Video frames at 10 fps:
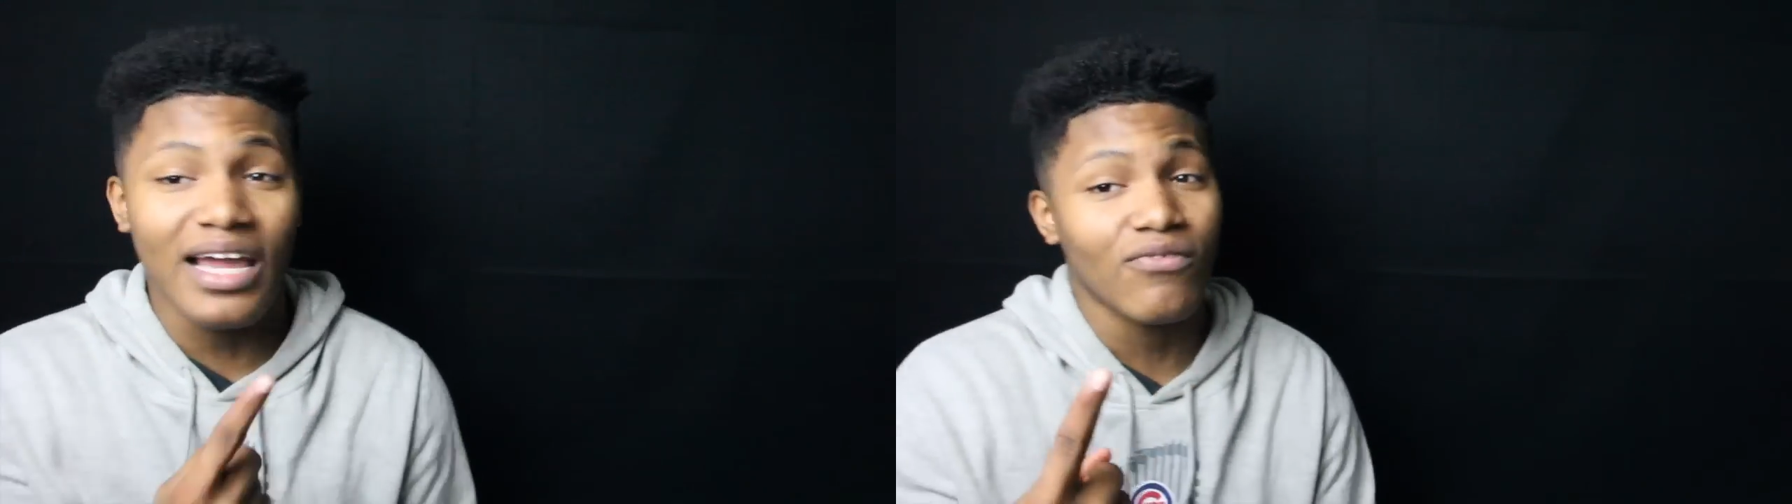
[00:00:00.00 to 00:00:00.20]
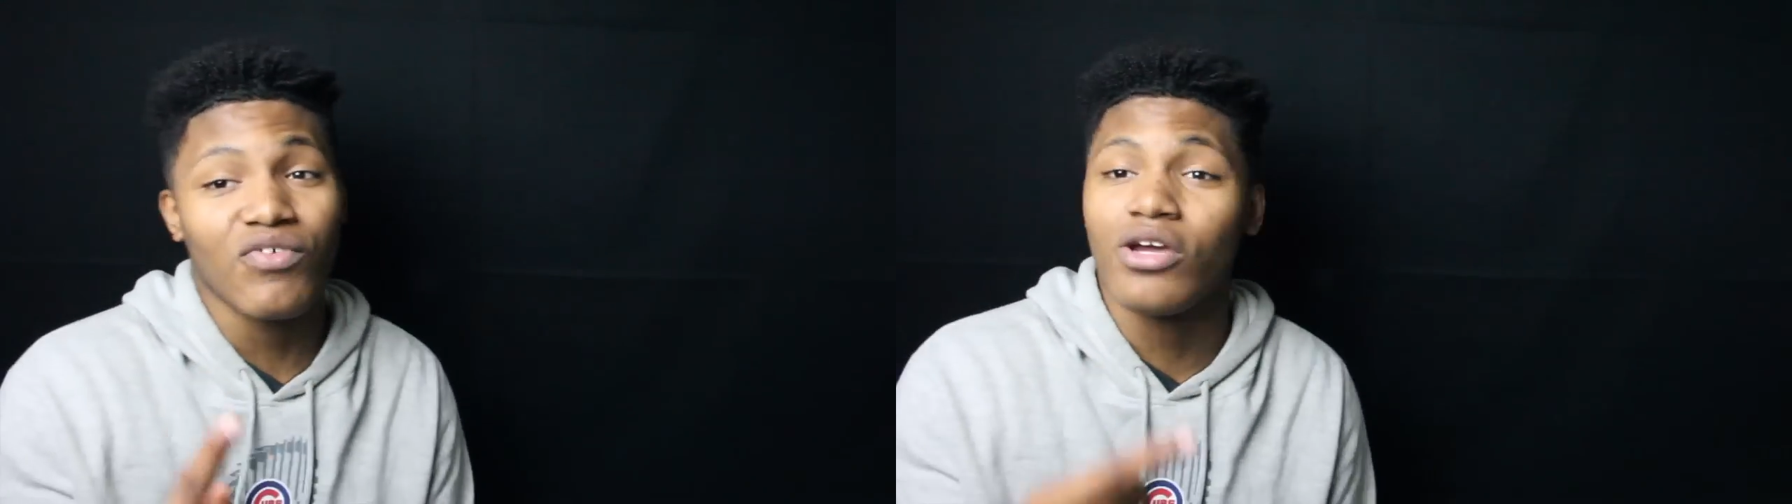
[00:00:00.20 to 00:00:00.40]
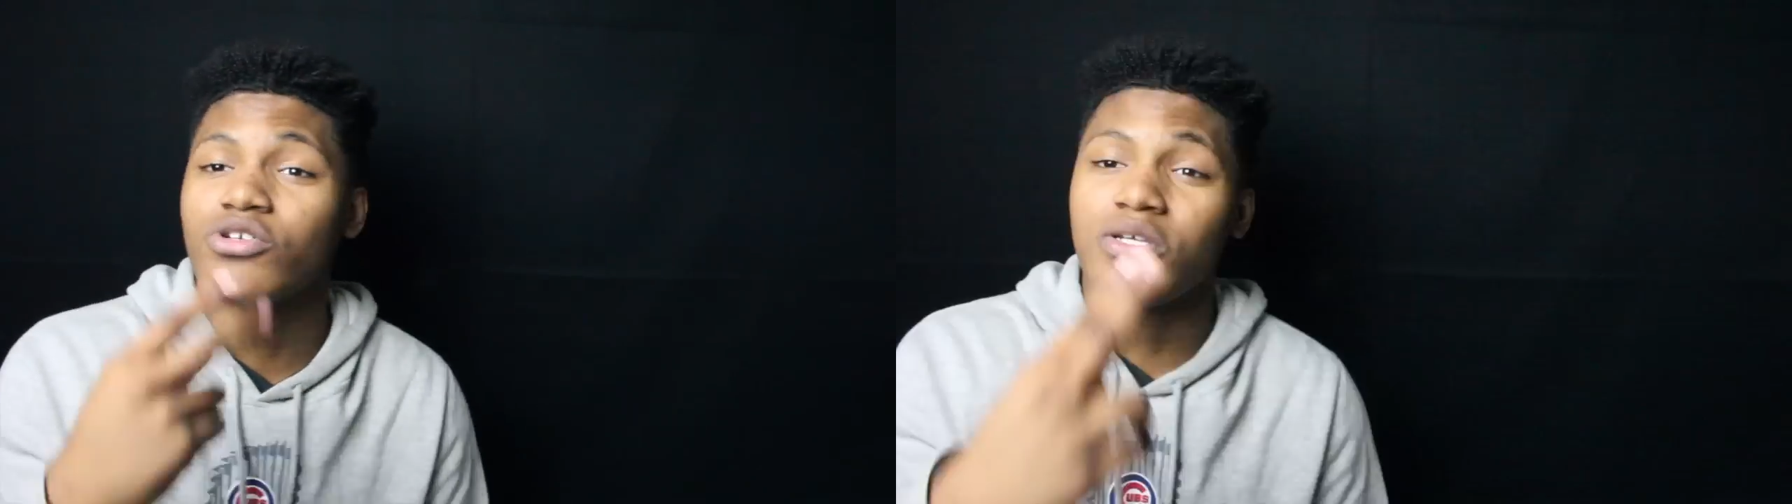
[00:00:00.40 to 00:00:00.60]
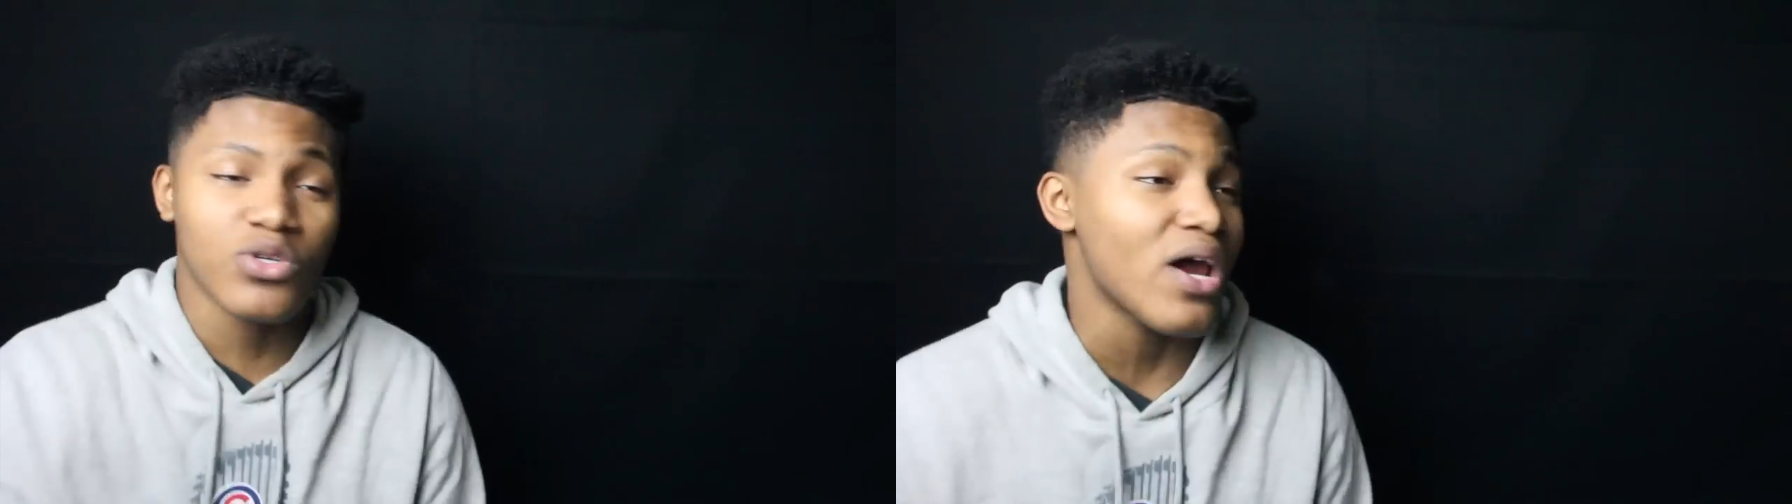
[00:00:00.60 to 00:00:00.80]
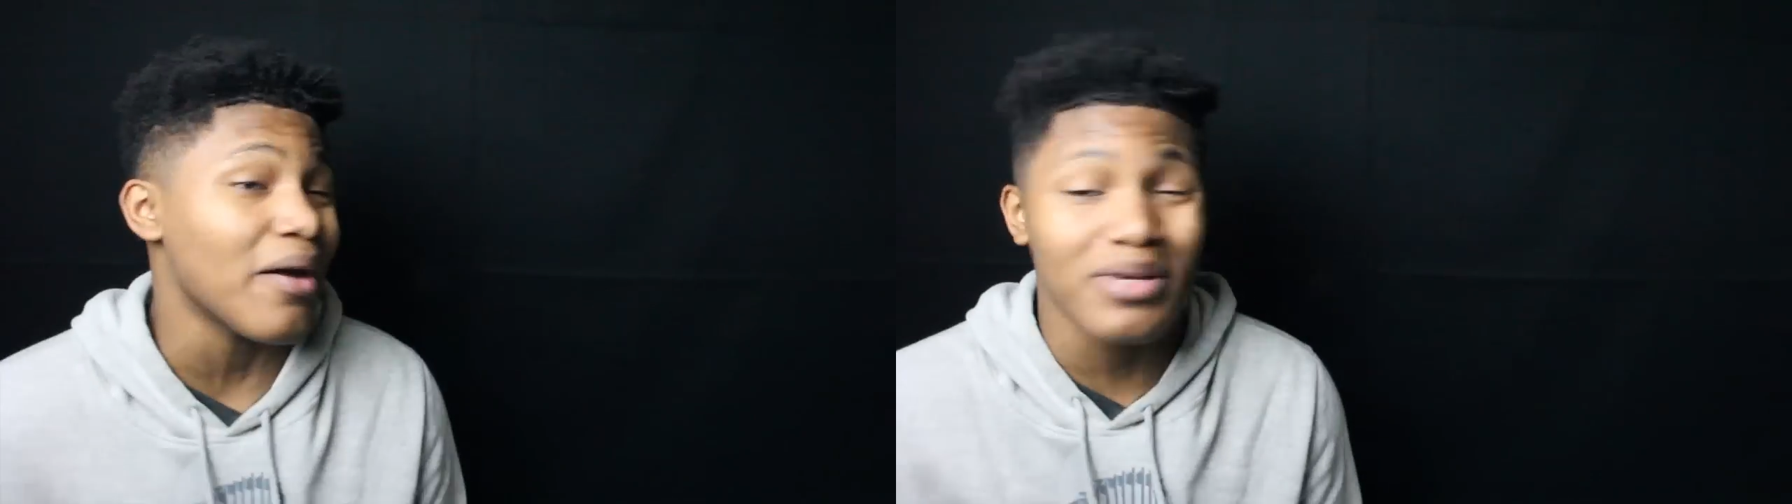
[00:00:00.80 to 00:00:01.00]
Like the video,
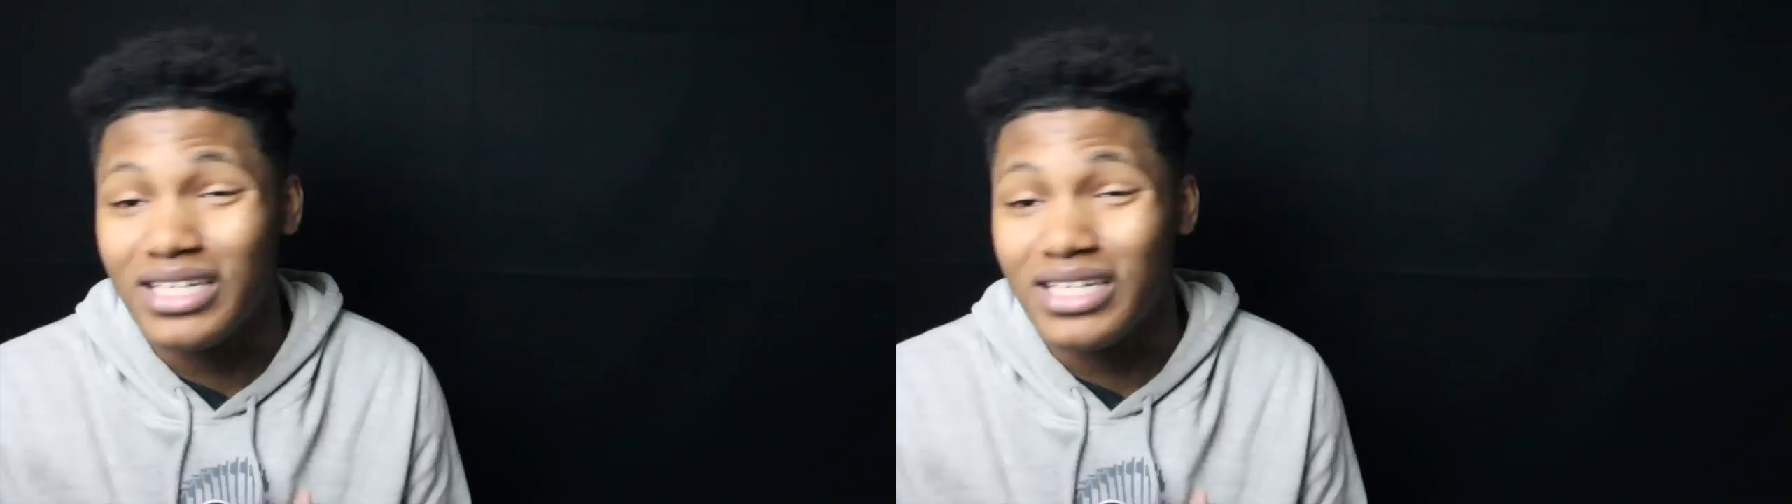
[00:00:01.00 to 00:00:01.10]
subscribe,